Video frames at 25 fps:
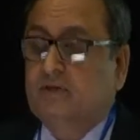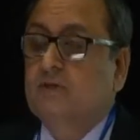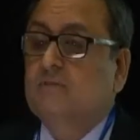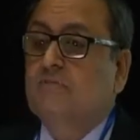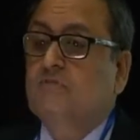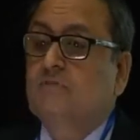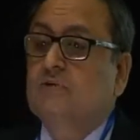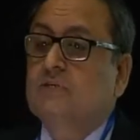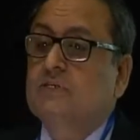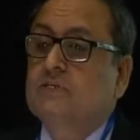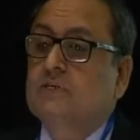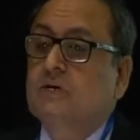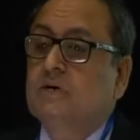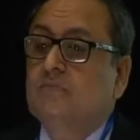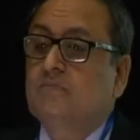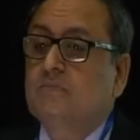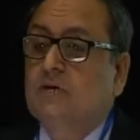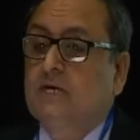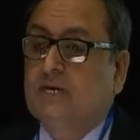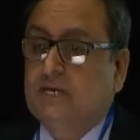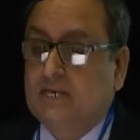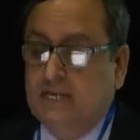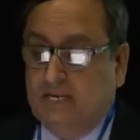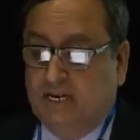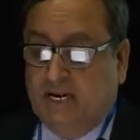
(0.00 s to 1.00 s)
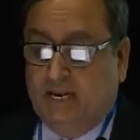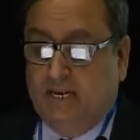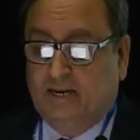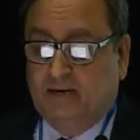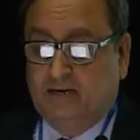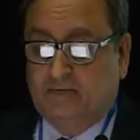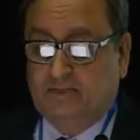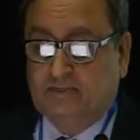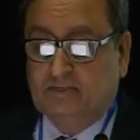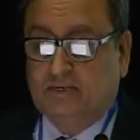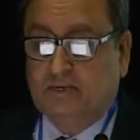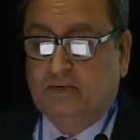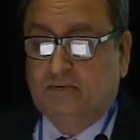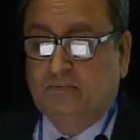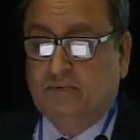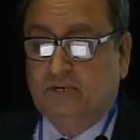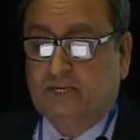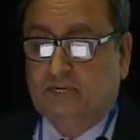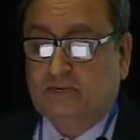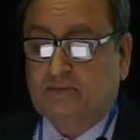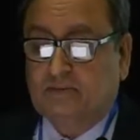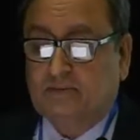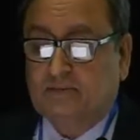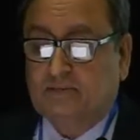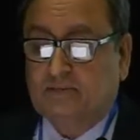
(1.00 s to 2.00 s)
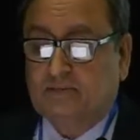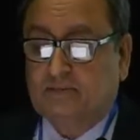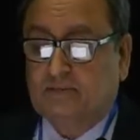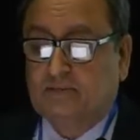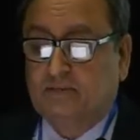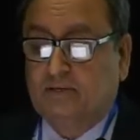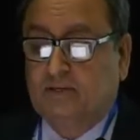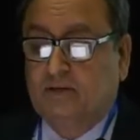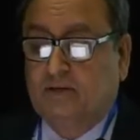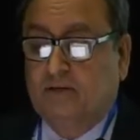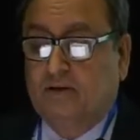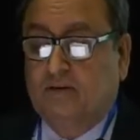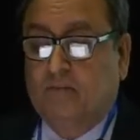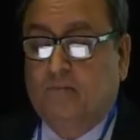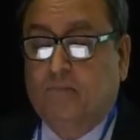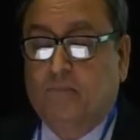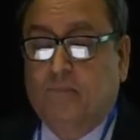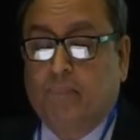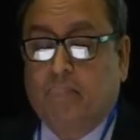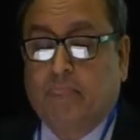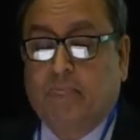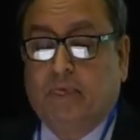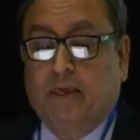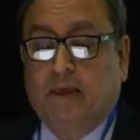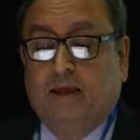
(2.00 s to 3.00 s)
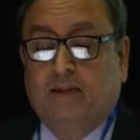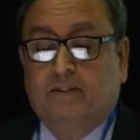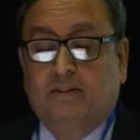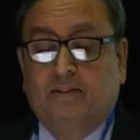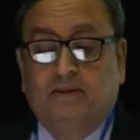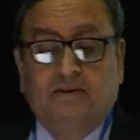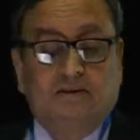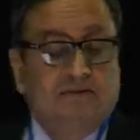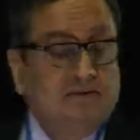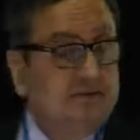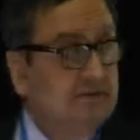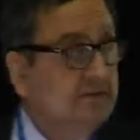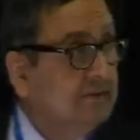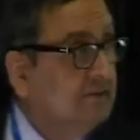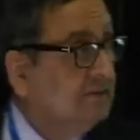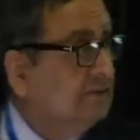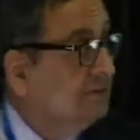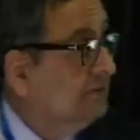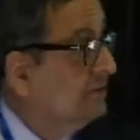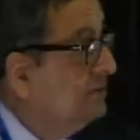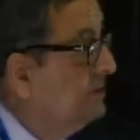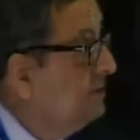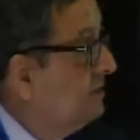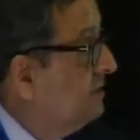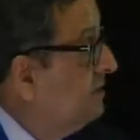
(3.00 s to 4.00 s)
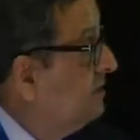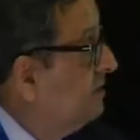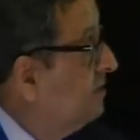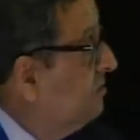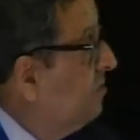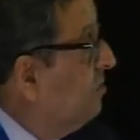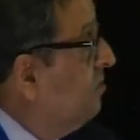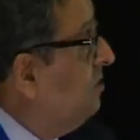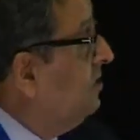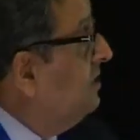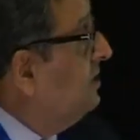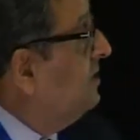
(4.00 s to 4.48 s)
which are multikinase inhibitors. And this is all